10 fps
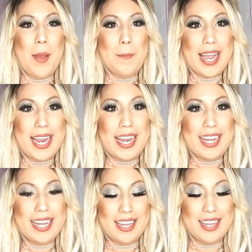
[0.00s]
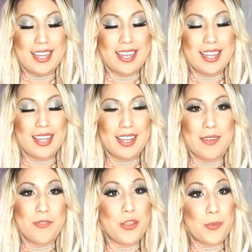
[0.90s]
but
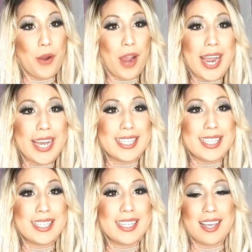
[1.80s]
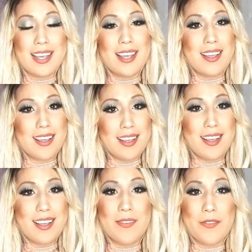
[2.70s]
for the price,
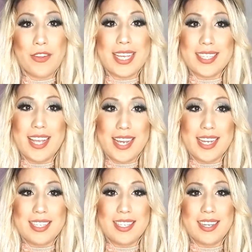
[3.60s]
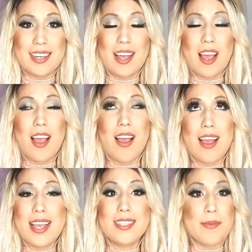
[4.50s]
for these guys, is